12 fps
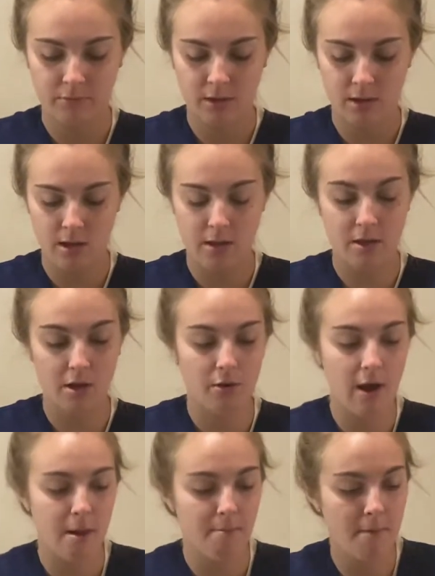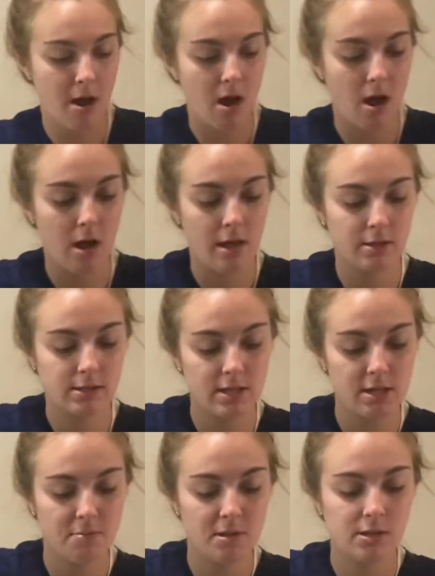And then grab my
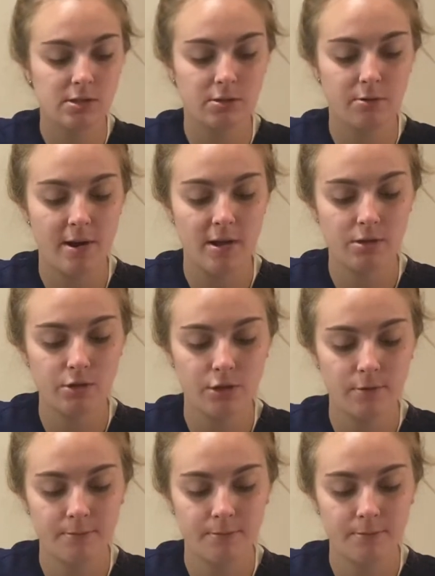TB syringe.